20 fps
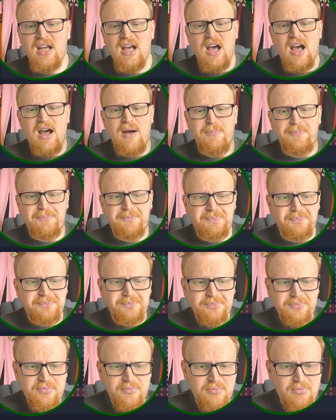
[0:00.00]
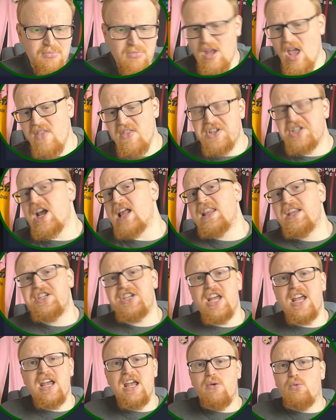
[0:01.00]
And the challenge
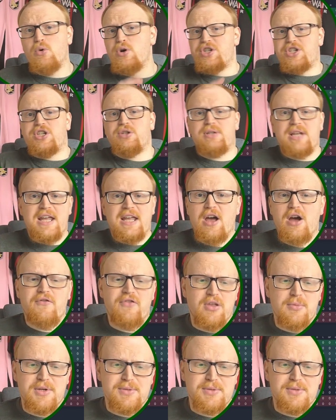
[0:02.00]
here, once you take over them as